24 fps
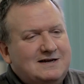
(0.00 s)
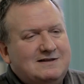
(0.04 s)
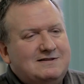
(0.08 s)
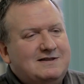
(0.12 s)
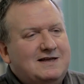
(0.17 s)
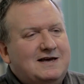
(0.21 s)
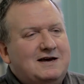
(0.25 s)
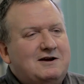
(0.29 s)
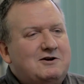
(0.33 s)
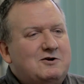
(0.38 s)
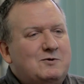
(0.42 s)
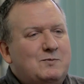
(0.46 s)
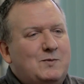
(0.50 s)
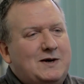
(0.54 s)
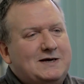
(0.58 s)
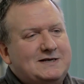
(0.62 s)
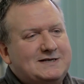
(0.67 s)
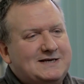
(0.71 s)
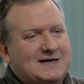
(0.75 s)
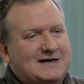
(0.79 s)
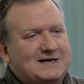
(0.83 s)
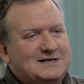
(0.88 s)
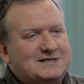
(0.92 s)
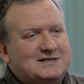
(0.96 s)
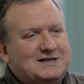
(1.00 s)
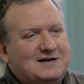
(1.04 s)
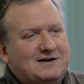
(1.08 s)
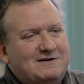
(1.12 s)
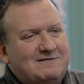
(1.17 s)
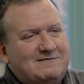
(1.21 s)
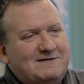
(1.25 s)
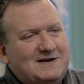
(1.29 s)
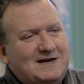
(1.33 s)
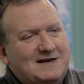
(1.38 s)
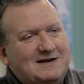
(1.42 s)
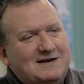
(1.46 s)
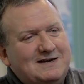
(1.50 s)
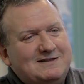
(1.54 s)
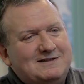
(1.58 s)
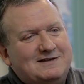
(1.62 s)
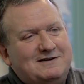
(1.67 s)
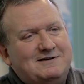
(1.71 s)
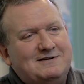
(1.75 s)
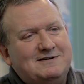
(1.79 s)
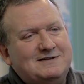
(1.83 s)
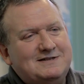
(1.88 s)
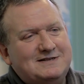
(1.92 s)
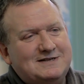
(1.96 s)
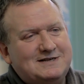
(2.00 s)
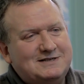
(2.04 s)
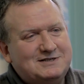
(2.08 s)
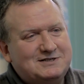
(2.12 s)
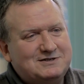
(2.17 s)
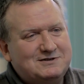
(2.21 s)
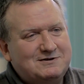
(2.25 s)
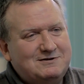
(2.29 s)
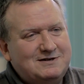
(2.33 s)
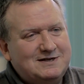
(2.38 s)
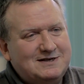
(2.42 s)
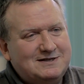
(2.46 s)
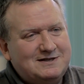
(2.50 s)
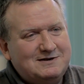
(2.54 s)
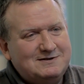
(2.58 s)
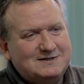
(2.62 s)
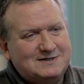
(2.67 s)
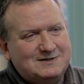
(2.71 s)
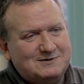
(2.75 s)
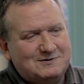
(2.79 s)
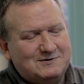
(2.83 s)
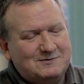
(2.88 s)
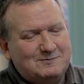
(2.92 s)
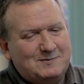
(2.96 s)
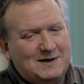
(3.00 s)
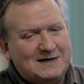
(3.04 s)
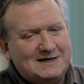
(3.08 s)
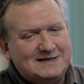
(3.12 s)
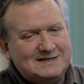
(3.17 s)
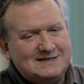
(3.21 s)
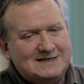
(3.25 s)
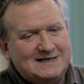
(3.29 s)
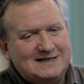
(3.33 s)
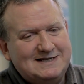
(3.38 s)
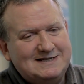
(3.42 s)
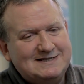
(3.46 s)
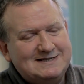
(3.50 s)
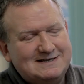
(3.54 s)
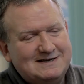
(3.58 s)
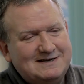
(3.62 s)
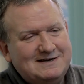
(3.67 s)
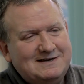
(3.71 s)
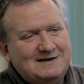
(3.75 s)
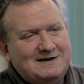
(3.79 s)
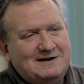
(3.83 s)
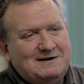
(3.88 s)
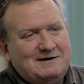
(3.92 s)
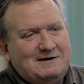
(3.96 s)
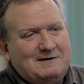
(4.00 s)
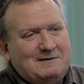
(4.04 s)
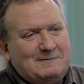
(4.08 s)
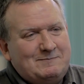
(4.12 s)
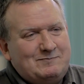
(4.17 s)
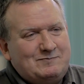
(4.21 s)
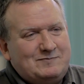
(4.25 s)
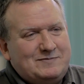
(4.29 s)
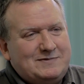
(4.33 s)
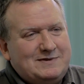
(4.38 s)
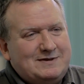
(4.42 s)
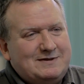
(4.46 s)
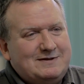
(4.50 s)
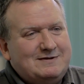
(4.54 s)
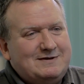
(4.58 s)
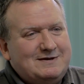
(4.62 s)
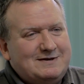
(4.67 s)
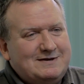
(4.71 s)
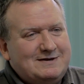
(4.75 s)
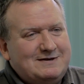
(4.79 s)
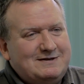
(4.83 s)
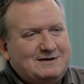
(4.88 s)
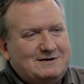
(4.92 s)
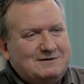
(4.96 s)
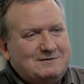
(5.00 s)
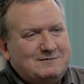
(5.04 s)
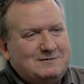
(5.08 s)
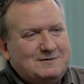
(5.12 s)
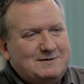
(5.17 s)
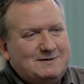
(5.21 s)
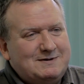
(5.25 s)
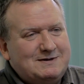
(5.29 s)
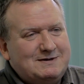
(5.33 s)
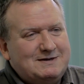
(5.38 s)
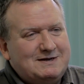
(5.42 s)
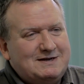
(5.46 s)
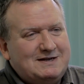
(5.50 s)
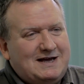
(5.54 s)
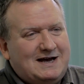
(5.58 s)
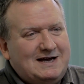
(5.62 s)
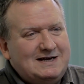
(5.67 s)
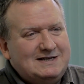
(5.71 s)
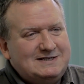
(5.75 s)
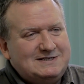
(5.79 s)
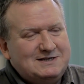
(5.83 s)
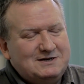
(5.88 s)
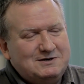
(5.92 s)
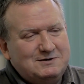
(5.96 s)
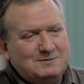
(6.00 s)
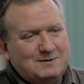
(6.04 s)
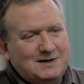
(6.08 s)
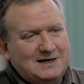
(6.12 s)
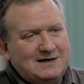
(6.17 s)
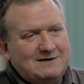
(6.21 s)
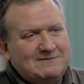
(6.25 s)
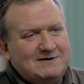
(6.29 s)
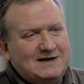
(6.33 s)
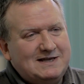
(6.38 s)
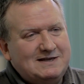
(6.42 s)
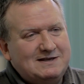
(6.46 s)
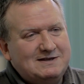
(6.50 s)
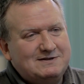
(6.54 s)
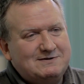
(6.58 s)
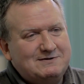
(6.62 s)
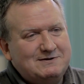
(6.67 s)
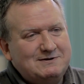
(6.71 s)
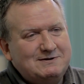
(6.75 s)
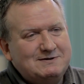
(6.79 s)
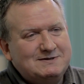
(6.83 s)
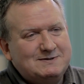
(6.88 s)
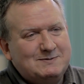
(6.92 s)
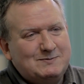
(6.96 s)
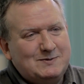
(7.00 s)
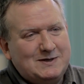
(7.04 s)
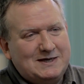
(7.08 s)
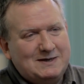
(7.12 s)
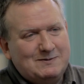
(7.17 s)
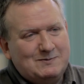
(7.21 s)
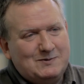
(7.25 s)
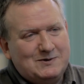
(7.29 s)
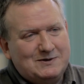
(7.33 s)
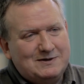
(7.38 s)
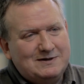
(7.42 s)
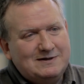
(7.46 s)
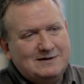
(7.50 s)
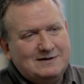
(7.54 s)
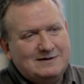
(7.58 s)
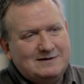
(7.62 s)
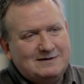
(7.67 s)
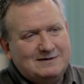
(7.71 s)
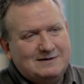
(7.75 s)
in there about HIV either, and surely those sort of magazines are, you know, an ideal way of getting through to people. I